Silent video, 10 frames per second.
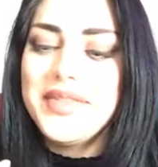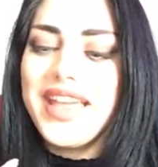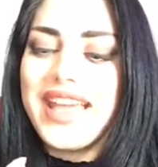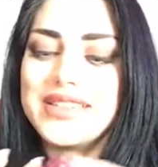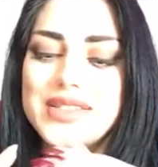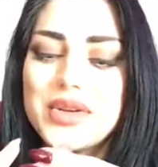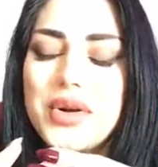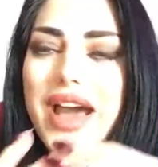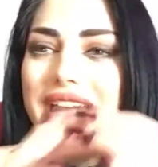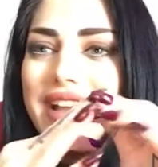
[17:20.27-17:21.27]
And so
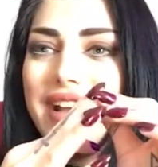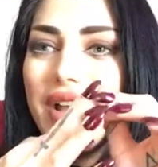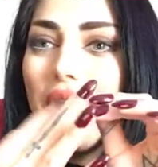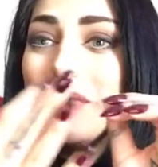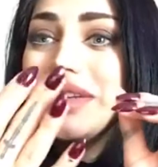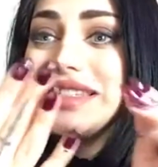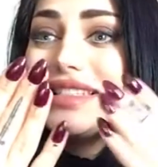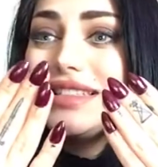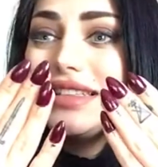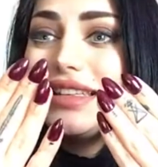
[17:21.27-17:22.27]
I always
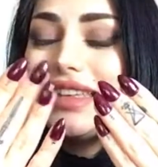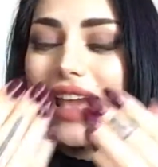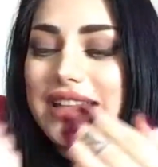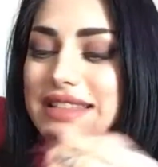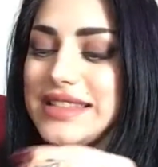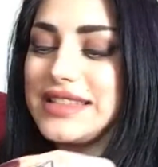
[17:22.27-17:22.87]
get,